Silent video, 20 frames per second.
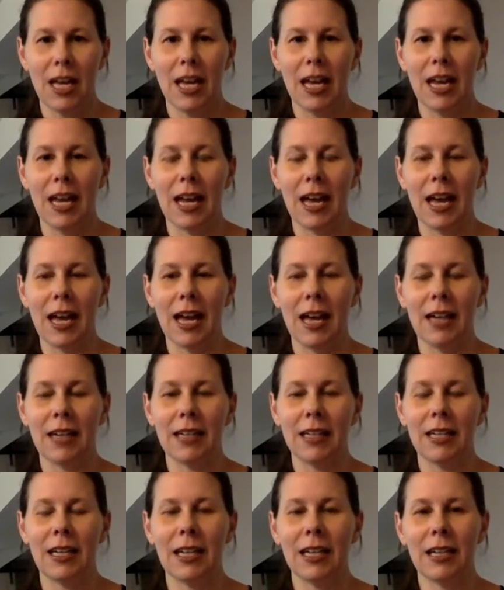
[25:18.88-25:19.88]
and
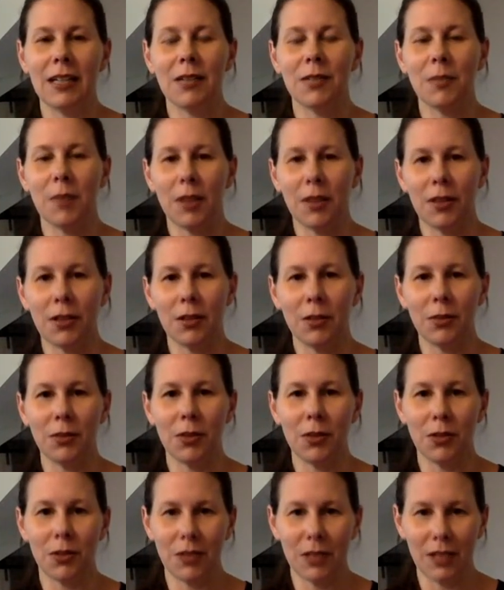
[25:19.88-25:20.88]
he and his mother were
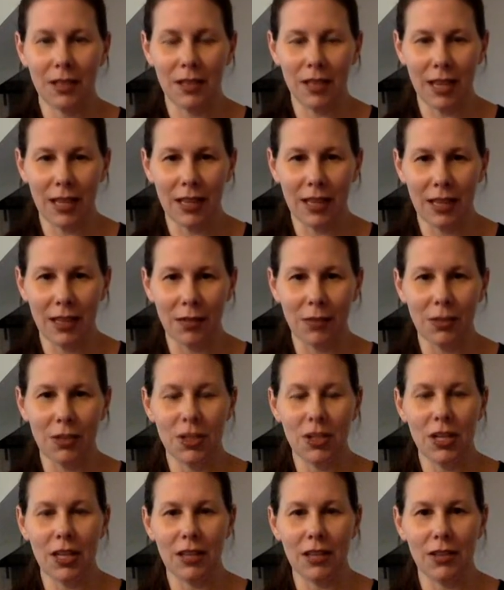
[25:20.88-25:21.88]
using sign
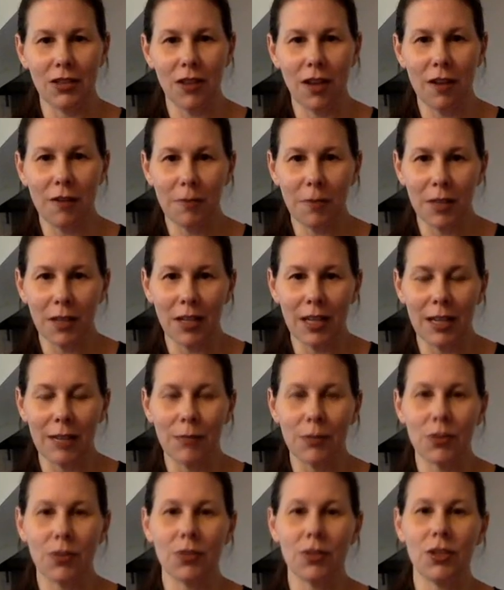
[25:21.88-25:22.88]
language at the softball game
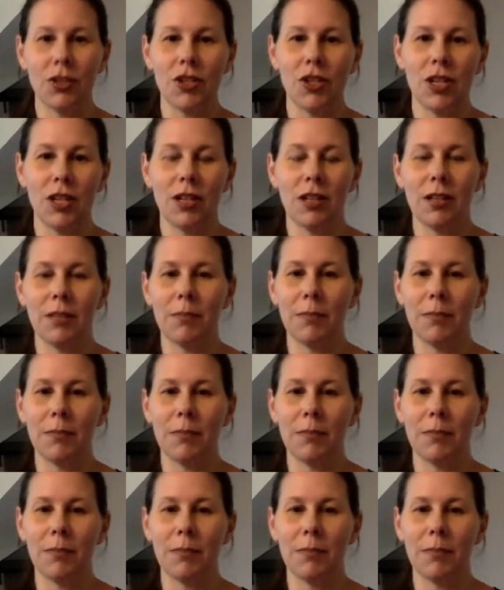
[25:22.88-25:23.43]
so that she could